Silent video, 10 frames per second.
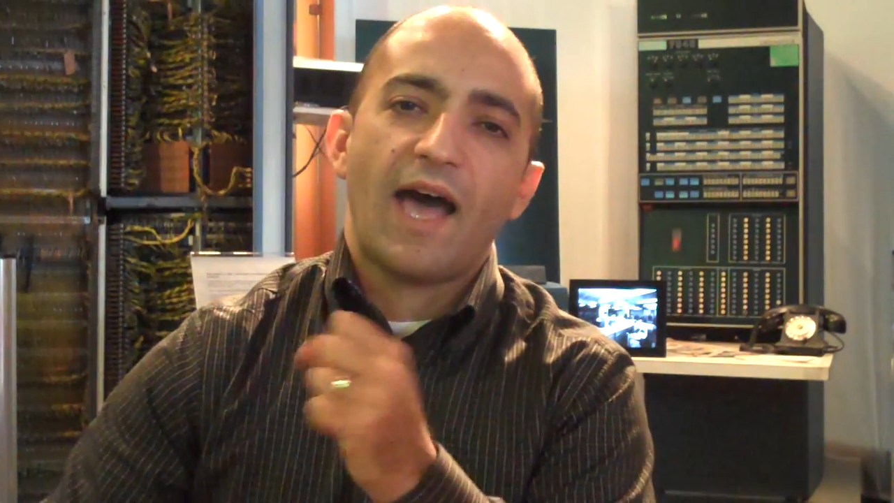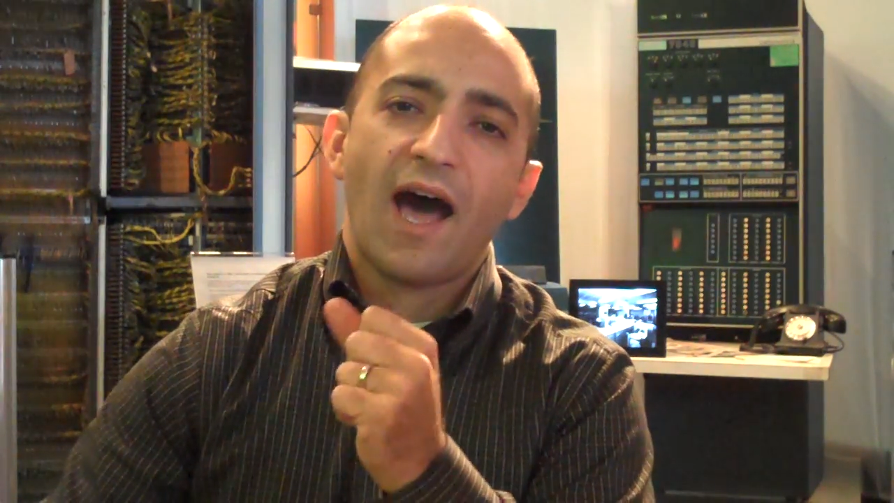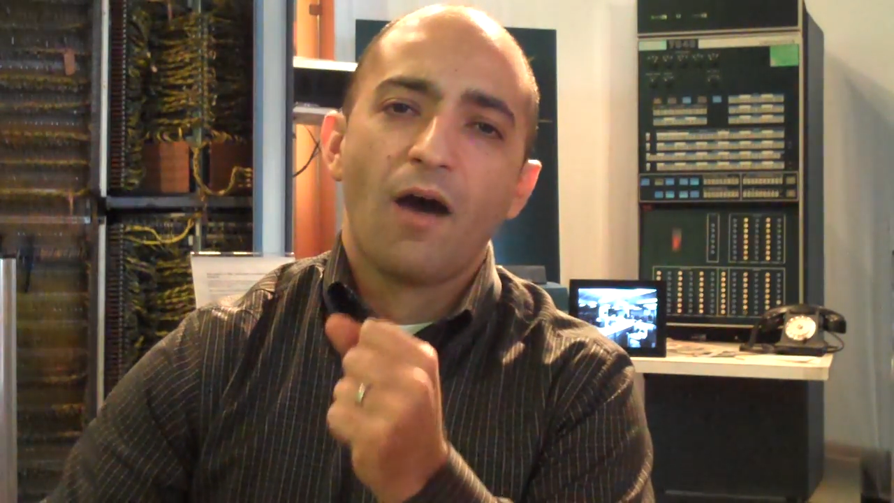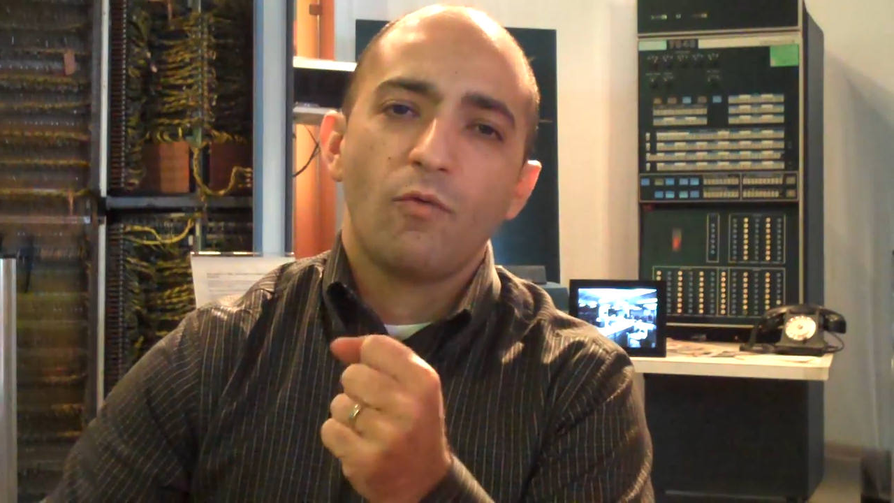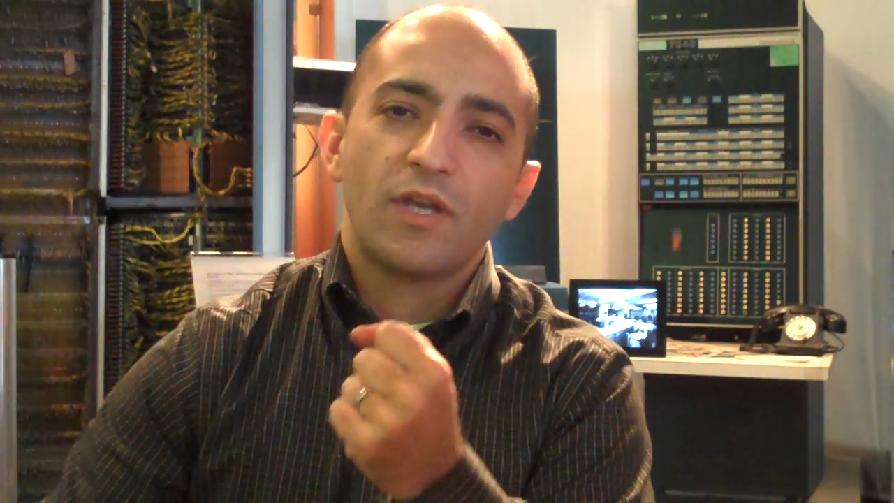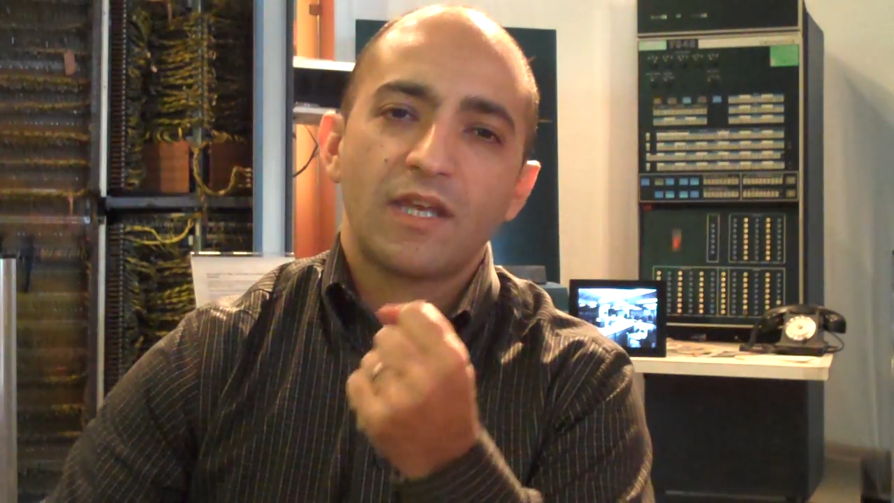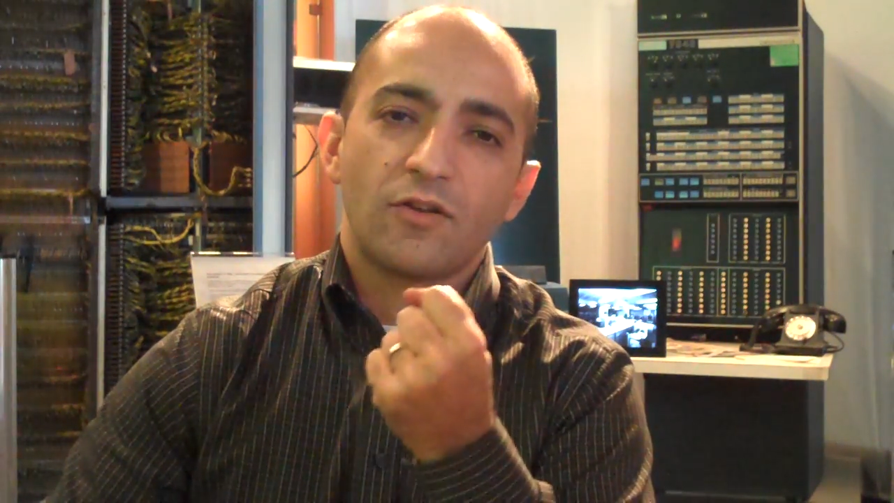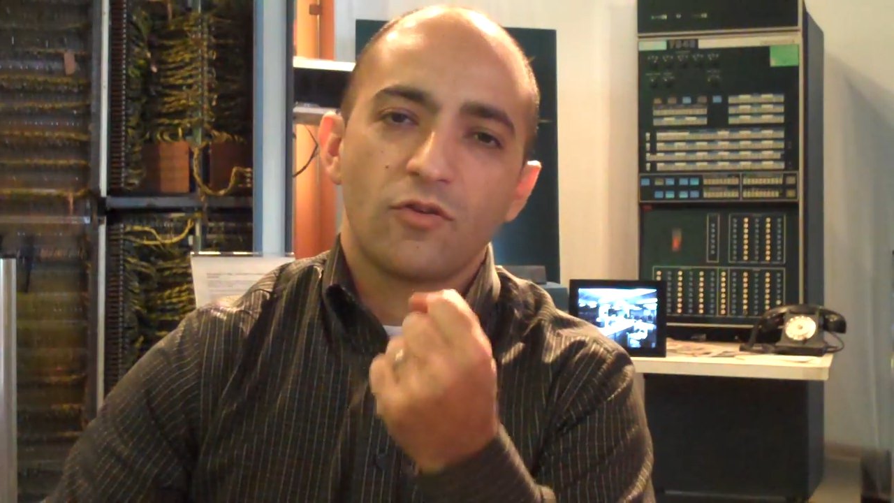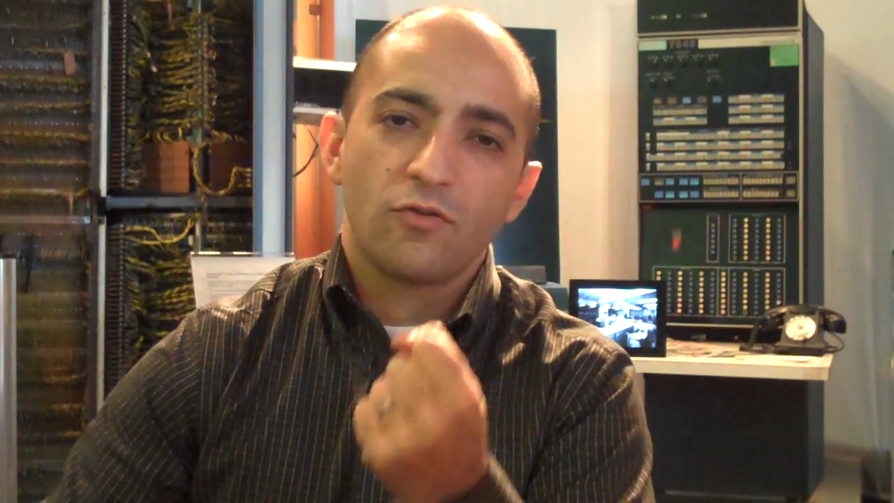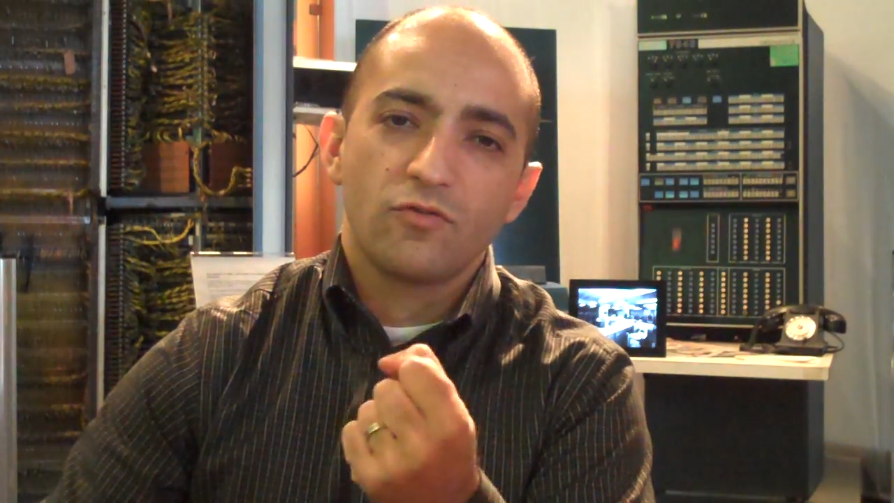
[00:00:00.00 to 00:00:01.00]
how we can
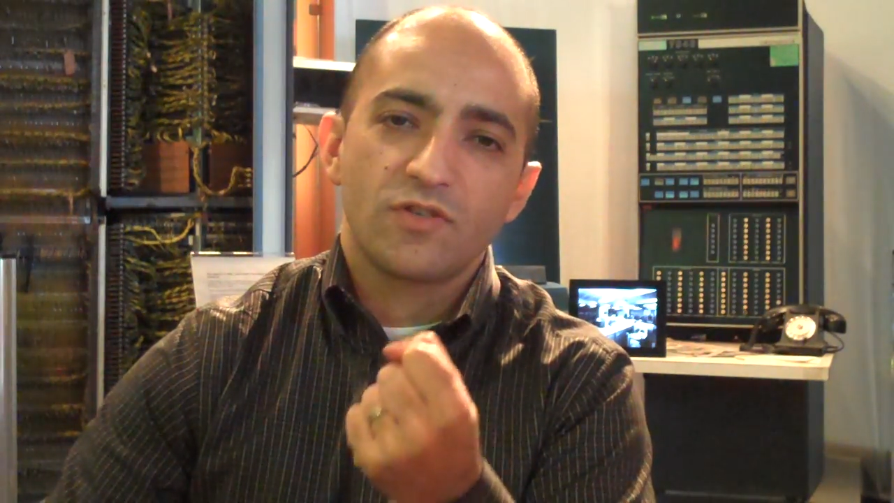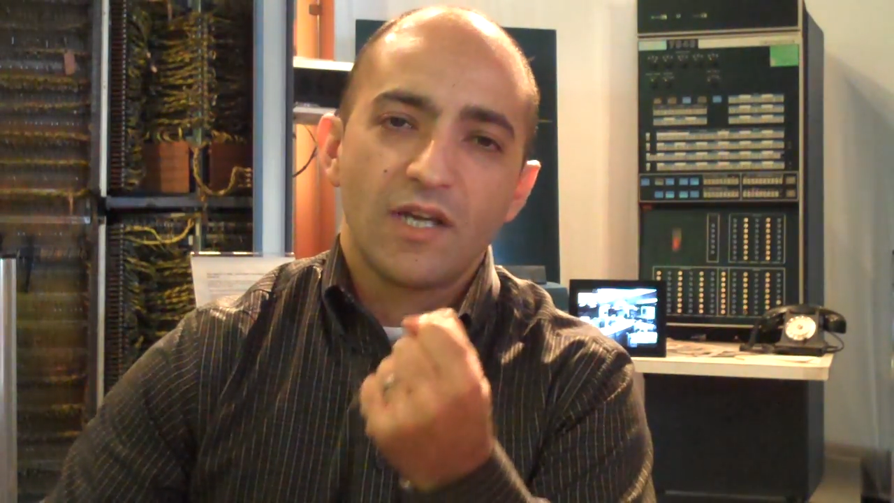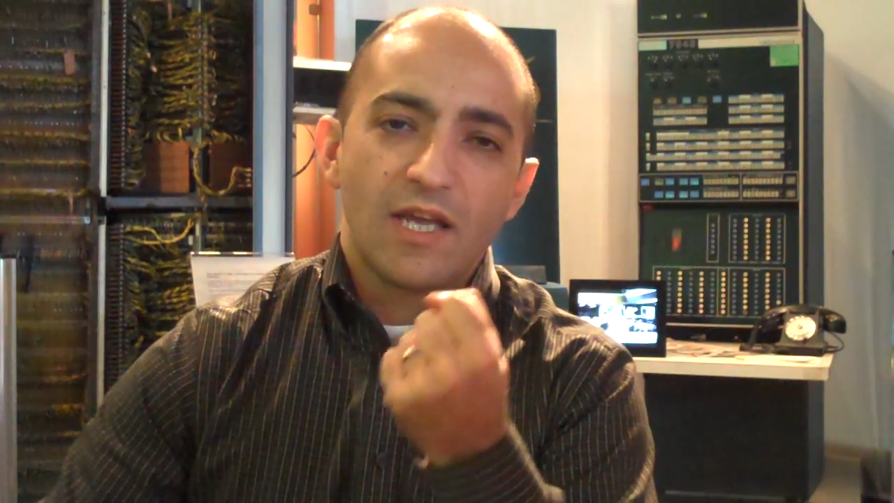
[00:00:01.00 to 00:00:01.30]
use